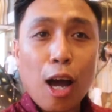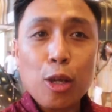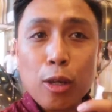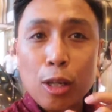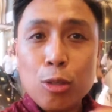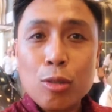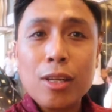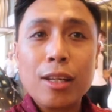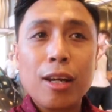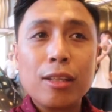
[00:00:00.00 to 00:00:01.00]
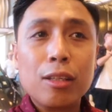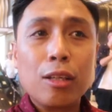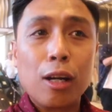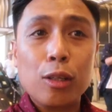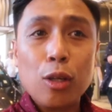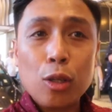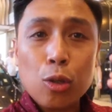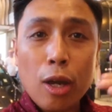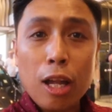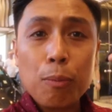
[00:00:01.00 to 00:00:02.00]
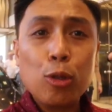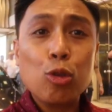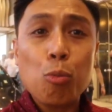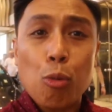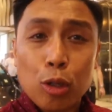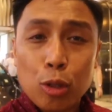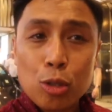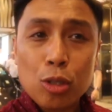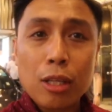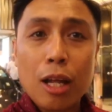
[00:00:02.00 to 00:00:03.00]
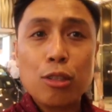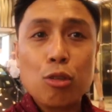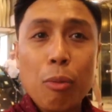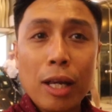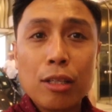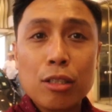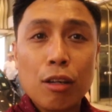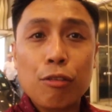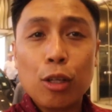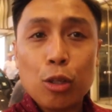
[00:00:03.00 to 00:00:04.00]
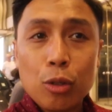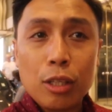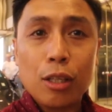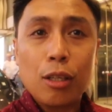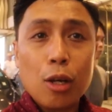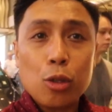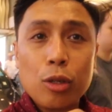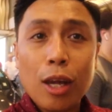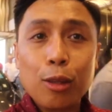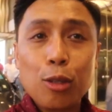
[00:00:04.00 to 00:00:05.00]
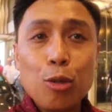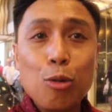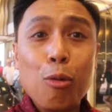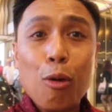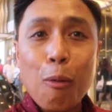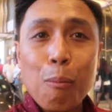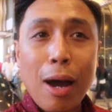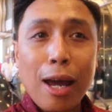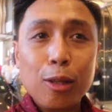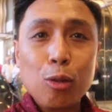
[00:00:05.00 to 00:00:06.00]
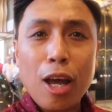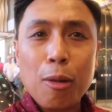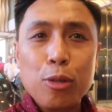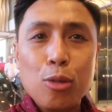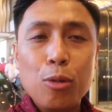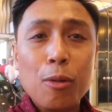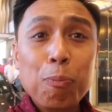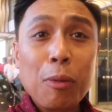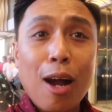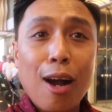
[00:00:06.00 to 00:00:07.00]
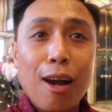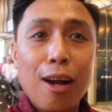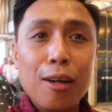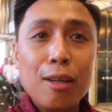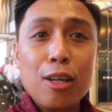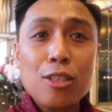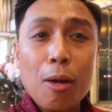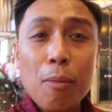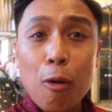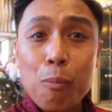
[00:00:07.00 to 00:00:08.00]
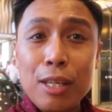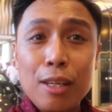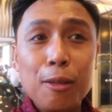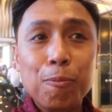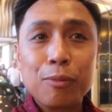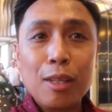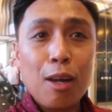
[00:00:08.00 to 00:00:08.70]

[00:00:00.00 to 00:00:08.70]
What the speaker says: you can use that credit card to help you to book those hotels, to buy the stuff that you need, to get you by, to help you somehow be